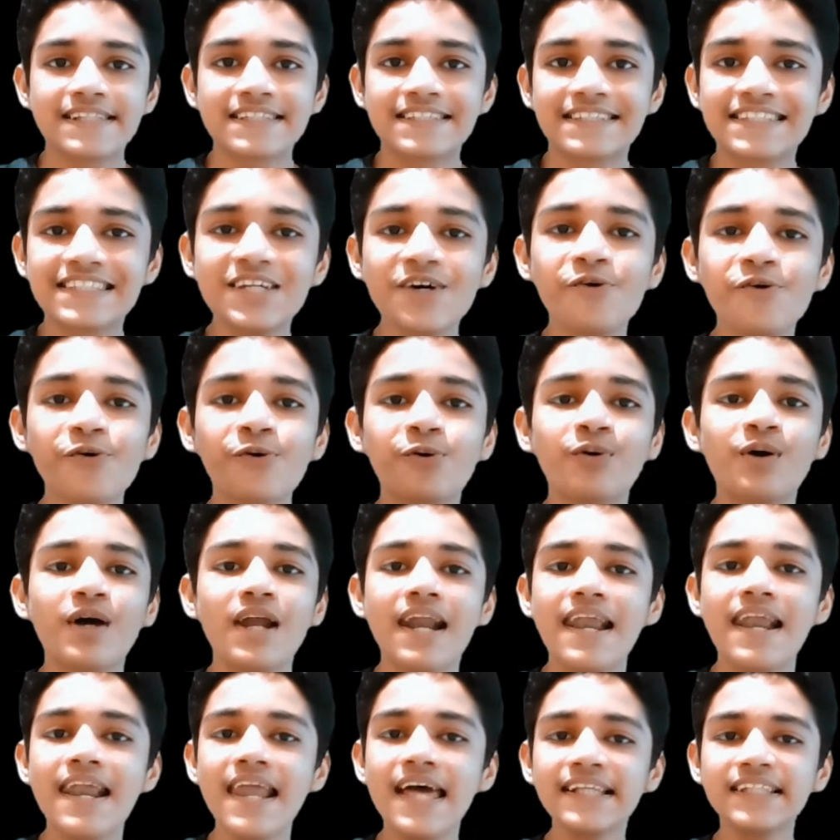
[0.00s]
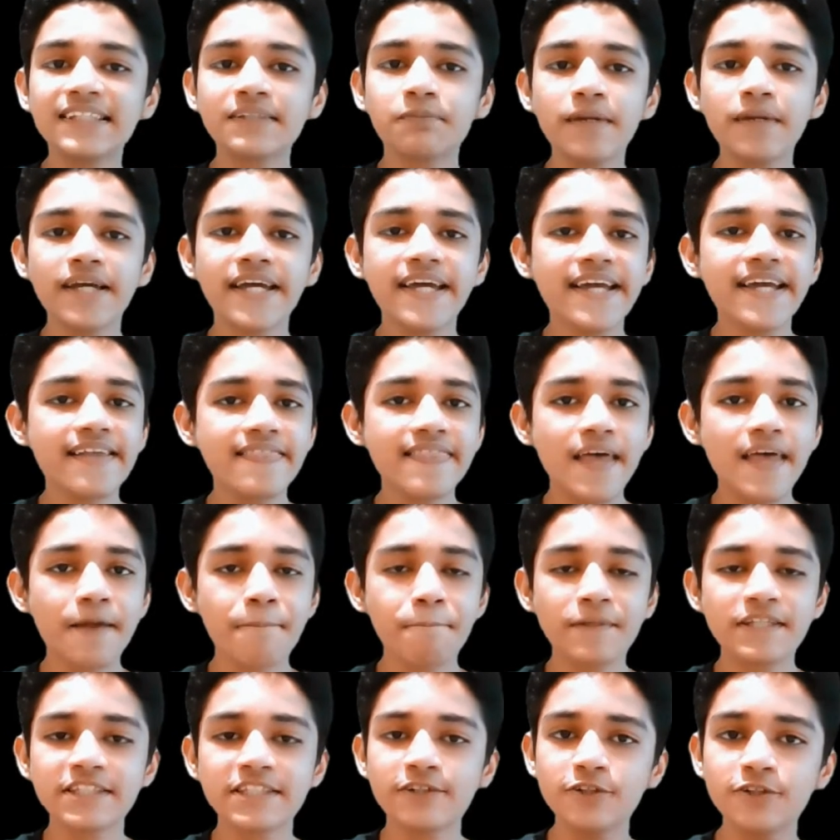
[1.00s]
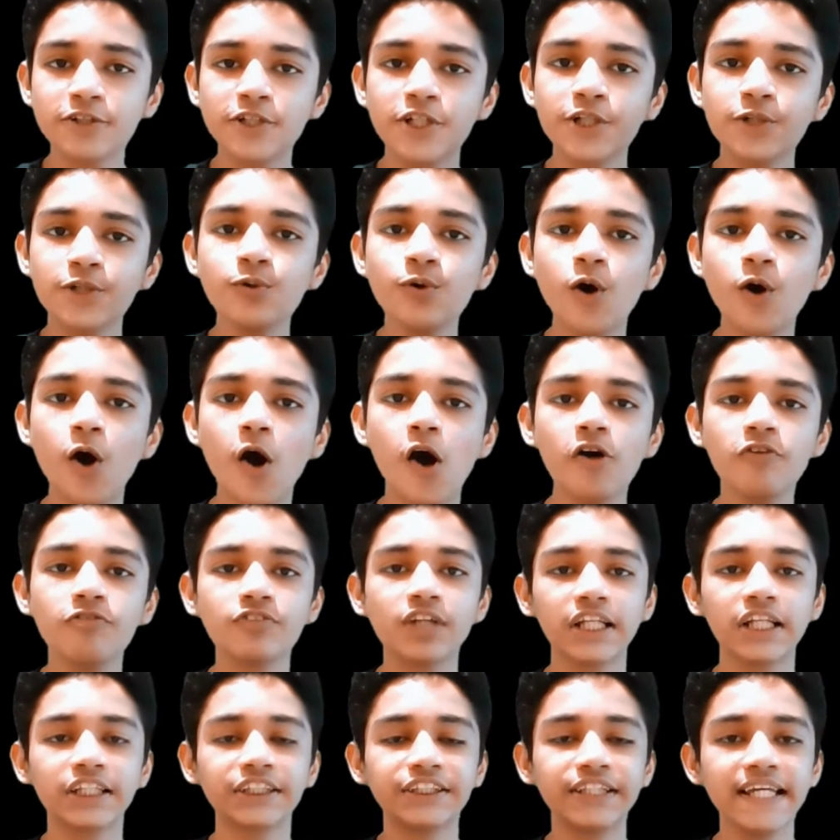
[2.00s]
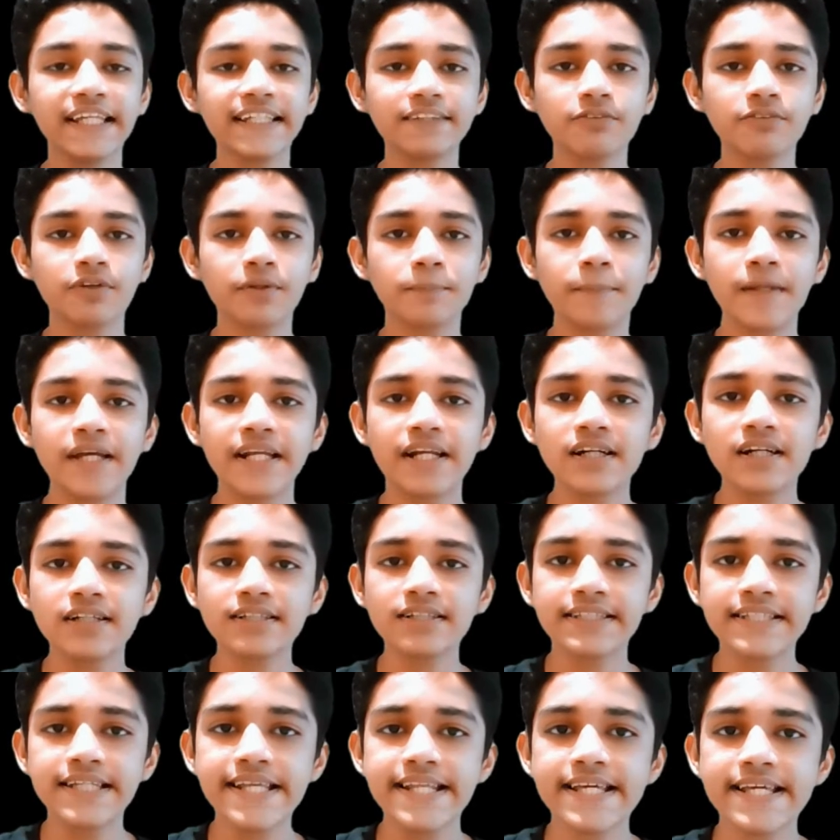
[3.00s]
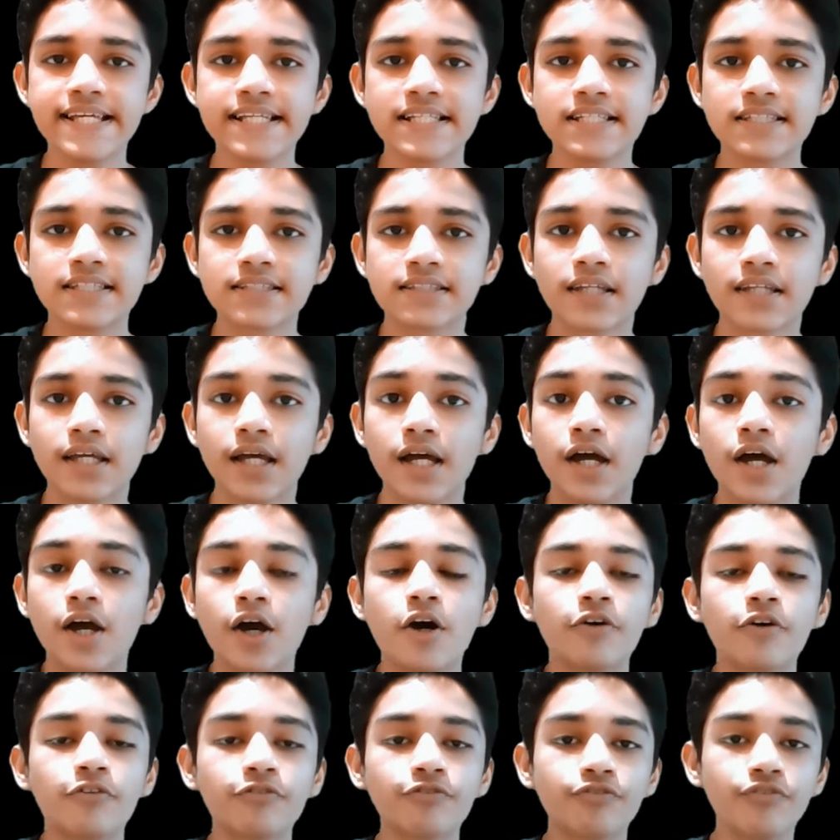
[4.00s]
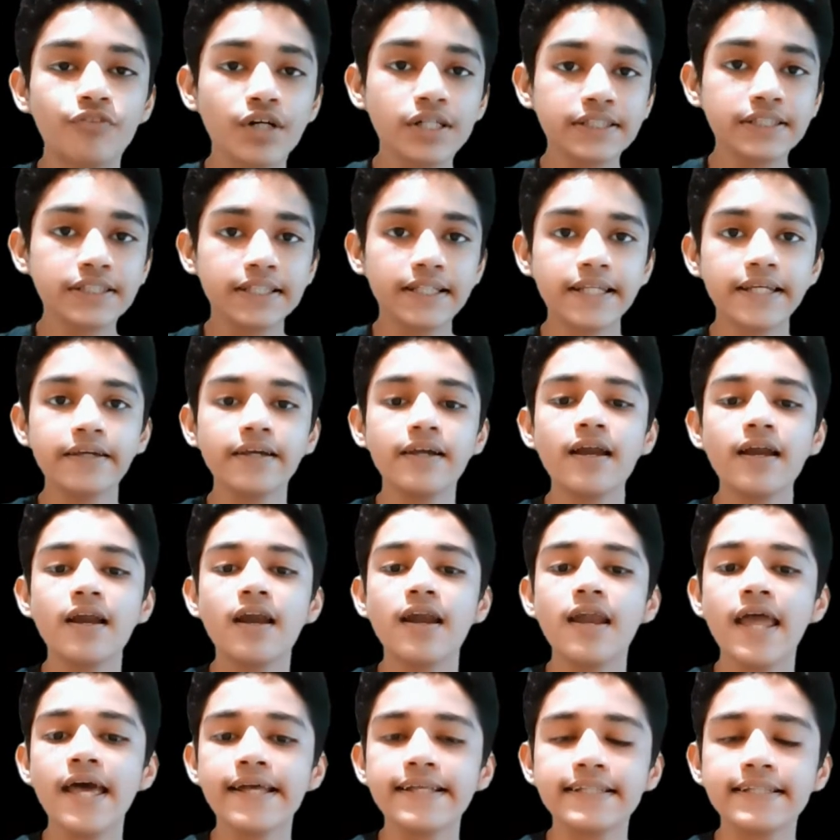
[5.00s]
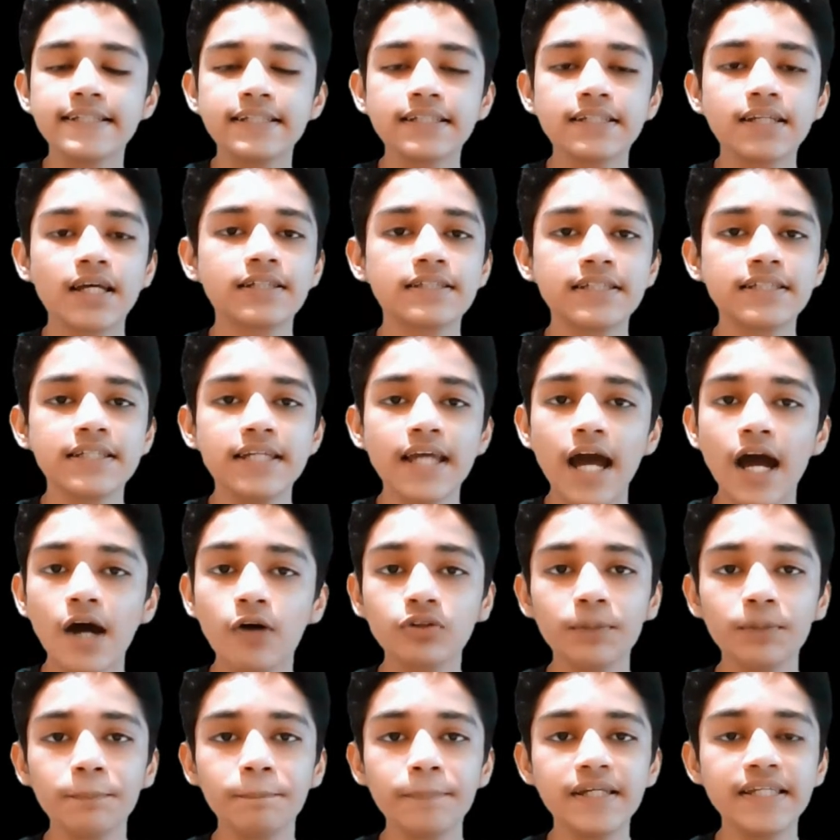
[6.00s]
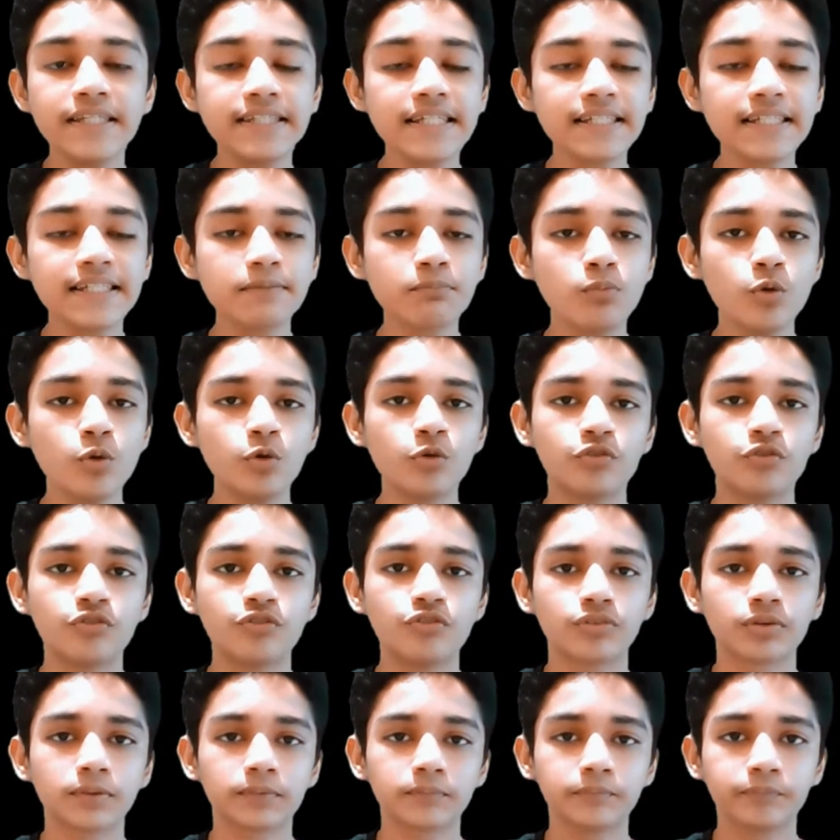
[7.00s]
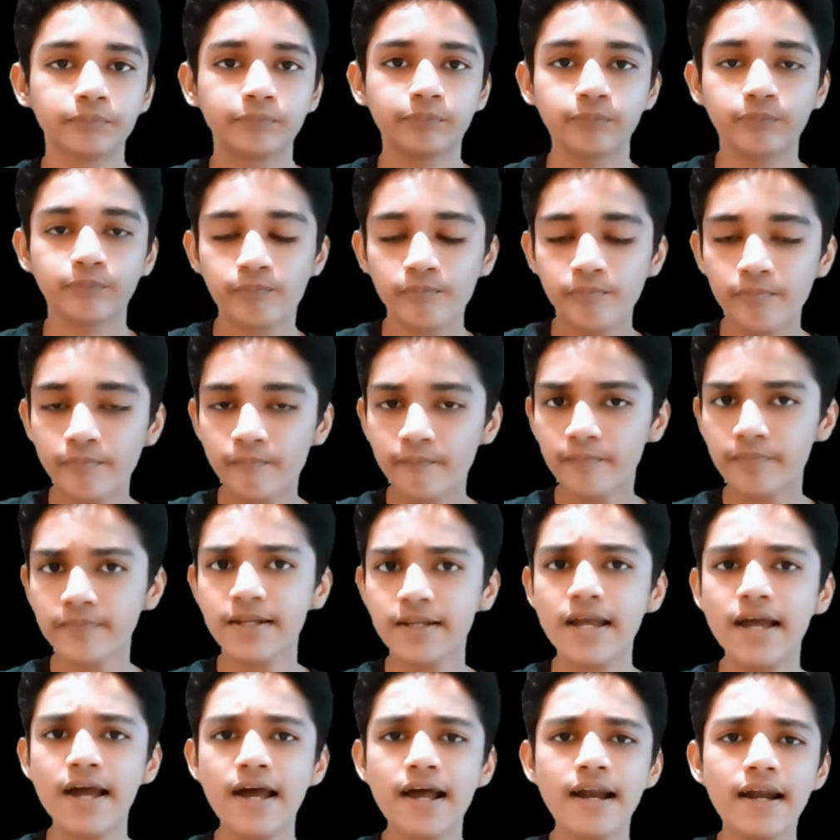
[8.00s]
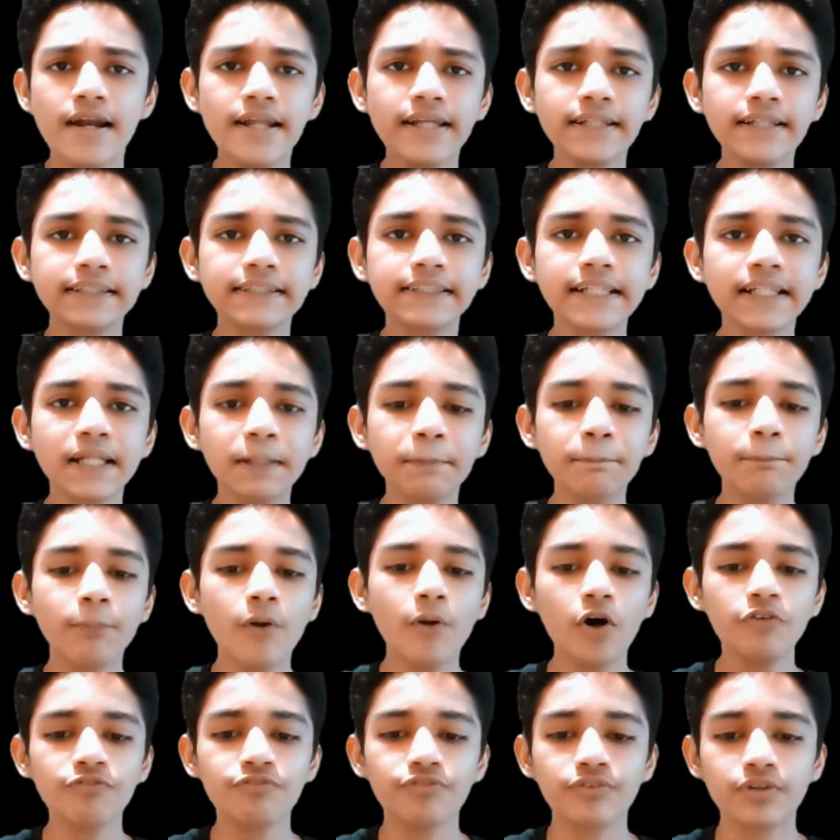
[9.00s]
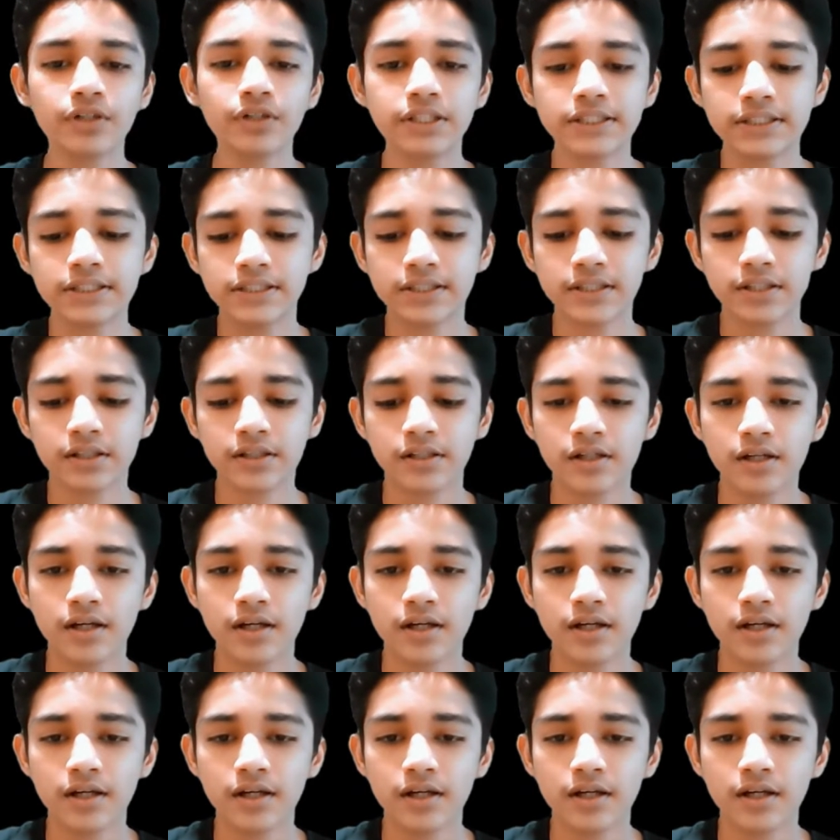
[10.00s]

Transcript: So, let's begin the episode 2 of the Chess with Beginner series. Firstly, let's see how the pieces move. Let's take the pawn first.